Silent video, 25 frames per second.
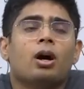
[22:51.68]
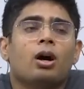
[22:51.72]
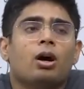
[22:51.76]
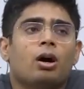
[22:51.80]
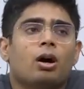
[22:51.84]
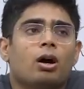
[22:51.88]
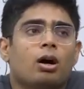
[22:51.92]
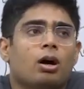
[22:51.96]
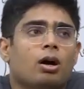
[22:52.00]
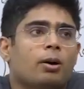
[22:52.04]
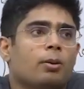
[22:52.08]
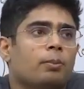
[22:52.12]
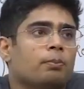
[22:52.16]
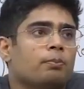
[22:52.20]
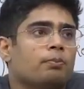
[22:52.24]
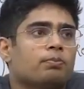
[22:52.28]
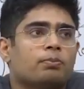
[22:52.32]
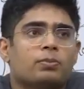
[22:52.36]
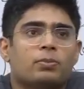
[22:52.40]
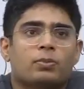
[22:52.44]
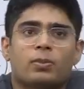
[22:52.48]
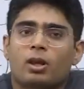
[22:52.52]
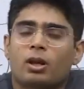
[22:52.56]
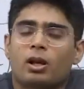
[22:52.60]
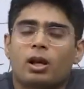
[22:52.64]

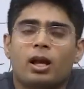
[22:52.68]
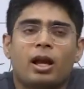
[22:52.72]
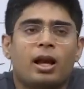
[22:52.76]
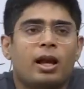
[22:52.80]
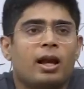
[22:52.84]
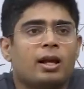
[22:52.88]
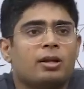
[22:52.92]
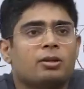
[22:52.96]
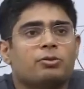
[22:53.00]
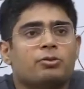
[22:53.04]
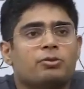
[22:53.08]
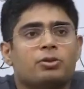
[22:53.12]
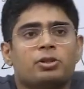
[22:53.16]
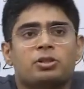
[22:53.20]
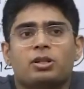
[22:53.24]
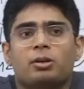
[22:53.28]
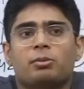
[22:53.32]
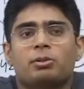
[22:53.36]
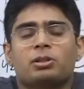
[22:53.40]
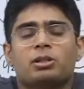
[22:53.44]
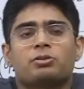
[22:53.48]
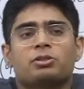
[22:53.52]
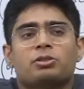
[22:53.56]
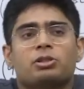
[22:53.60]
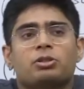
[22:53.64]
And for
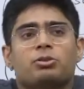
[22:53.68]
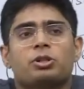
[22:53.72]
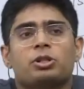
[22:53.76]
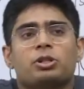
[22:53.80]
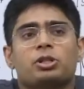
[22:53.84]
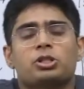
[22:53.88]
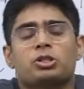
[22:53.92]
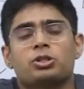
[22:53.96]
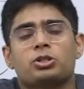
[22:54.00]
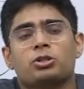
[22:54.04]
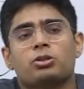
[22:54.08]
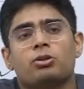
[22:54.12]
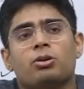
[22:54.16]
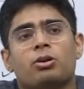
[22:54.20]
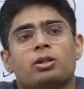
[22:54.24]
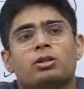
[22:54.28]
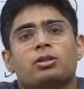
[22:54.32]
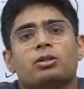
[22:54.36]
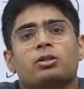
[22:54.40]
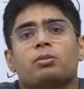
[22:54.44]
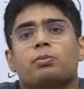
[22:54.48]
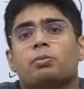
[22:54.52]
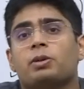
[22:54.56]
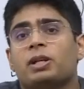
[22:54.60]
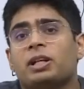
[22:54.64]
example, there was a question
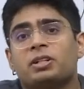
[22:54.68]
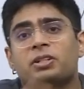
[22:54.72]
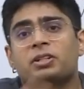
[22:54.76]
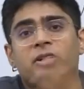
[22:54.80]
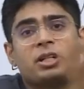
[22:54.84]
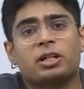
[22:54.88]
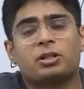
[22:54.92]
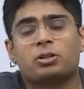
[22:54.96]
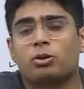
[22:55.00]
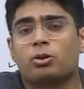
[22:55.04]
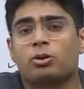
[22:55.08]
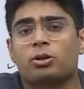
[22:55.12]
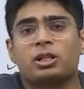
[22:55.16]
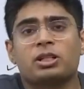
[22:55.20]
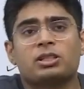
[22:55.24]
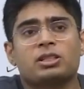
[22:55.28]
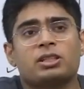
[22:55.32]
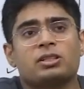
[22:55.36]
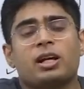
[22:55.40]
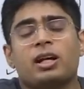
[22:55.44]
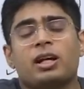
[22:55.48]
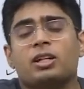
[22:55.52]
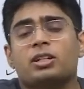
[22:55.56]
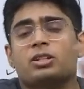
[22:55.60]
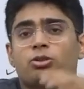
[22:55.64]
on plate tectonics
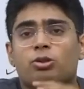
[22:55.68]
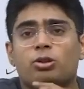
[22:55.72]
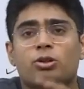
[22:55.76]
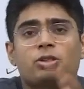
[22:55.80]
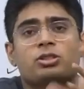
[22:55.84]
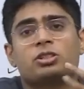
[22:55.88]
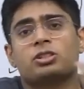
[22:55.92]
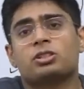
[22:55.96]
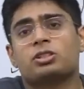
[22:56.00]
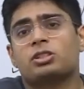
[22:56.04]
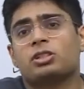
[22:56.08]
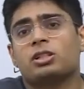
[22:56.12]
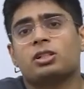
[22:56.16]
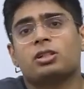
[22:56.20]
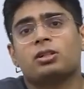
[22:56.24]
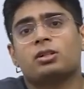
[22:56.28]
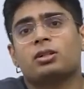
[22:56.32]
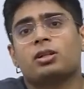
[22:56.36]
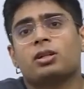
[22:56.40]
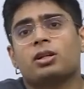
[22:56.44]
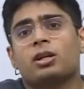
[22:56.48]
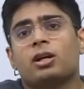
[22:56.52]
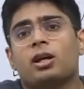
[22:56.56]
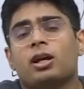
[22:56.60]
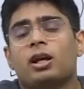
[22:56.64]
and isostasy.
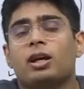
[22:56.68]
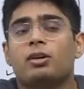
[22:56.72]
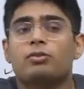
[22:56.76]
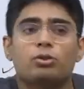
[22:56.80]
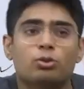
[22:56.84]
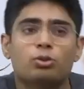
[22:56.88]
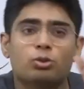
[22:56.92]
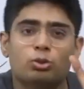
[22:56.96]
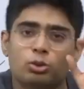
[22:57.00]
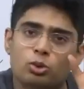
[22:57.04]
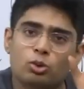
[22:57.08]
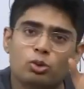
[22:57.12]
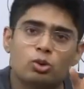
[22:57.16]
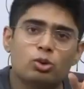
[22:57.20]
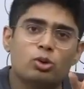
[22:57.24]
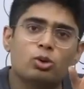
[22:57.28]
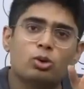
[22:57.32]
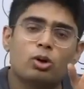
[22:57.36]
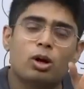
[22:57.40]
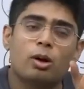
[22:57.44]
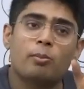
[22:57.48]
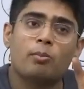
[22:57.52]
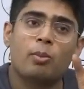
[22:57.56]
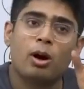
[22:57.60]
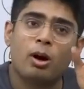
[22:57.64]
If you
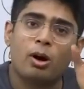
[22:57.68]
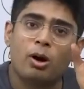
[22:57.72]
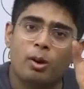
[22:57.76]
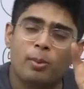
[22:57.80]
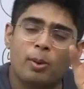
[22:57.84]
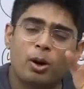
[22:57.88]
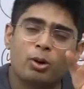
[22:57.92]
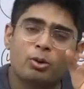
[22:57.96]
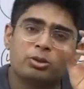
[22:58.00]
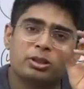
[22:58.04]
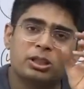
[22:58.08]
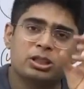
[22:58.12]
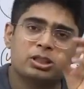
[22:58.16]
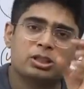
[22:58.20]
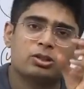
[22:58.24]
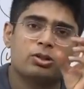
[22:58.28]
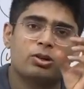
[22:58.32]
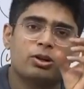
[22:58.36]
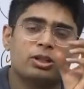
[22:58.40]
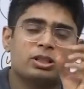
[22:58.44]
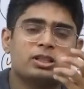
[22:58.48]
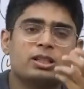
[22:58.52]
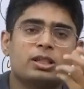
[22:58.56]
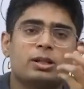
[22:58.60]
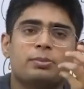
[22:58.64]
know about these
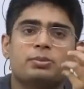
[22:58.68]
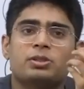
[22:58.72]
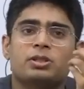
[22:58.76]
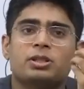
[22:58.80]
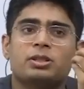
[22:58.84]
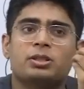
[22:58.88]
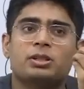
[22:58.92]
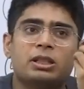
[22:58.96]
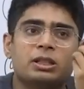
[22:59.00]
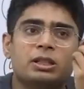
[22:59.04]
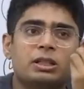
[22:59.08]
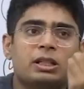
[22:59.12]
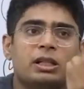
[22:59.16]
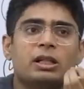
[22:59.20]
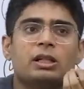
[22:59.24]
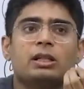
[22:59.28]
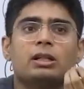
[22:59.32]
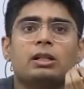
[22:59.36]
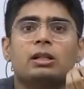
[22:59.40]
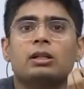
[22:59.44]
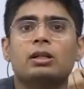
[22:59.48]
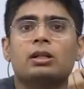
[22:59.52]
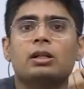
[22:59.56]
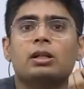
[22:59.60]
concepts in detail,